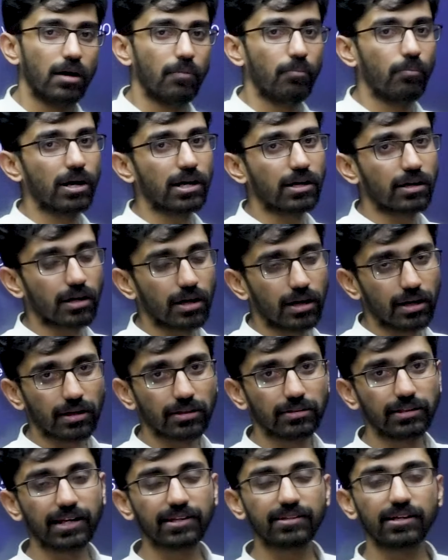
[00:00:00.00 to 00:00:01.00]
But
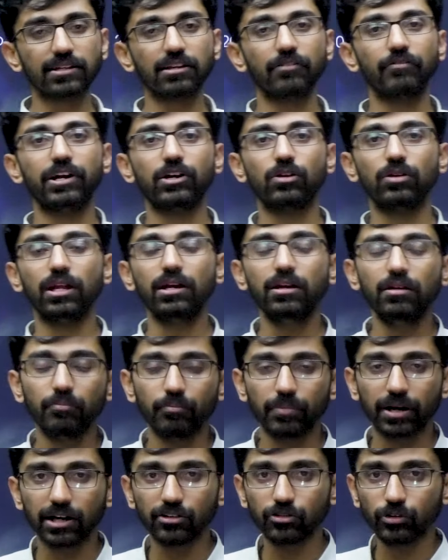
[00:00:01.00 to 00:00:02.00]
that is not the way to learn,
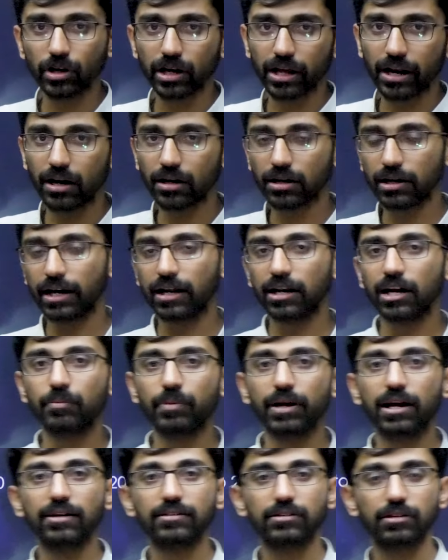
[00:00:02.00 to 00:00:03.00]
because you cannot neglect
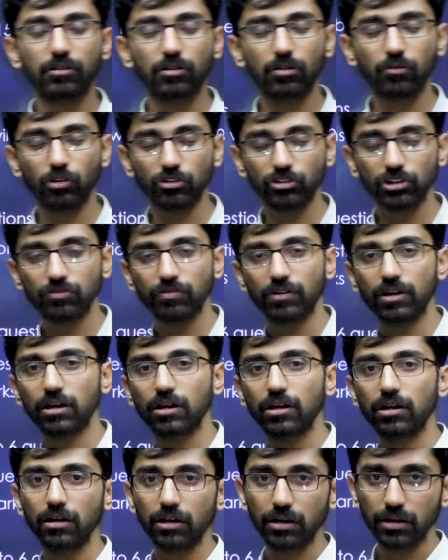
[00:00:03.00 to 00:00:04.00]
because the questions were
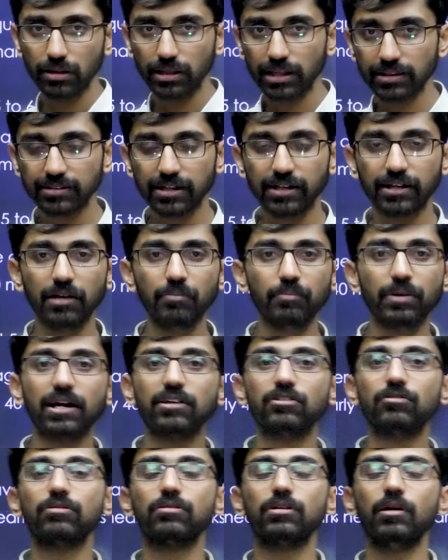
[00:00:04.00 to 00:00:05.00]
less than 10,
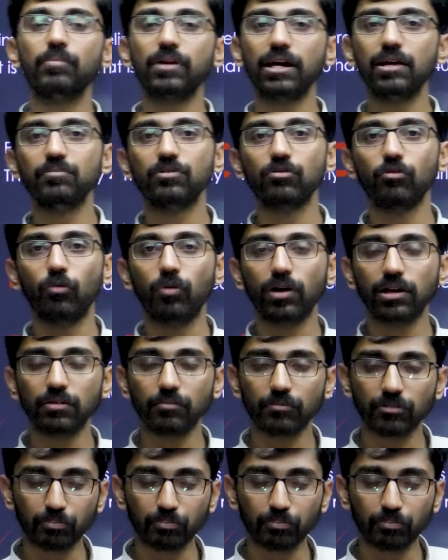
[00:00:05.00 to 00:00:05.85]
because sometimes one